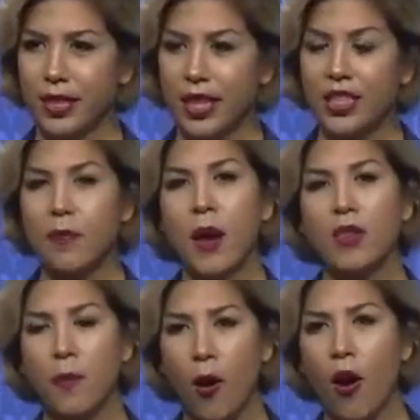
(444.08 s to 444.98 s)
It's about
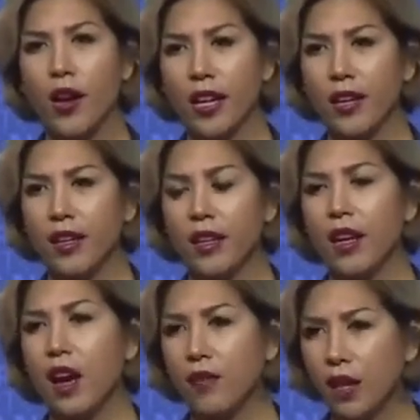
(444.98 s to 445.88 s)
the party
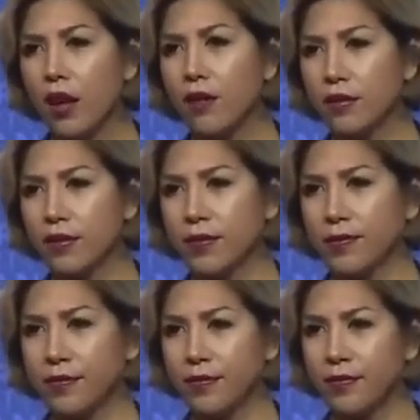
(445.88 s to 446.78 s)
of love.
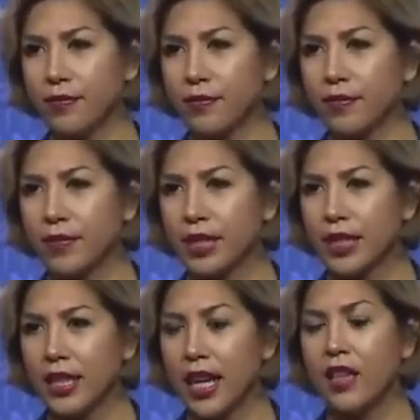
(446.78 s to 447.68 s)

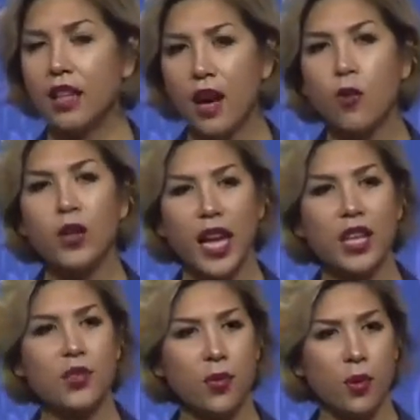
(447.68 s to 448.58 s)
And love will get
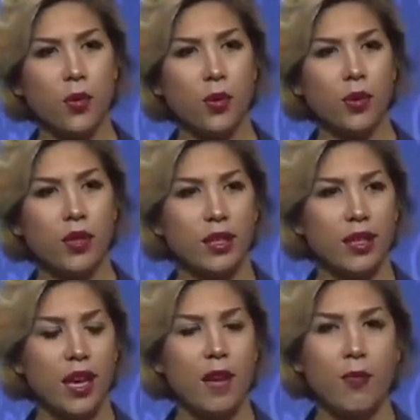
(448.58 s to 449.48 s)
us through
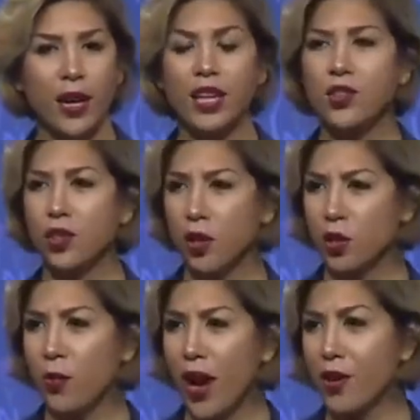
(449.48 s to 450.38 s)
and bring us to those
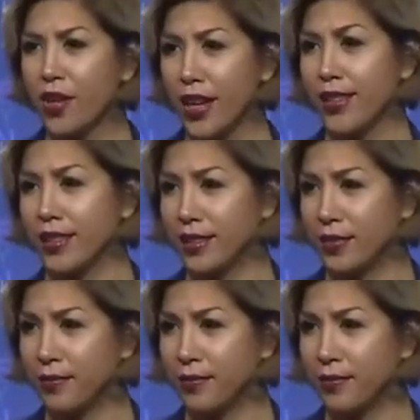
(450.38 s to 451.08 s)
brighter days.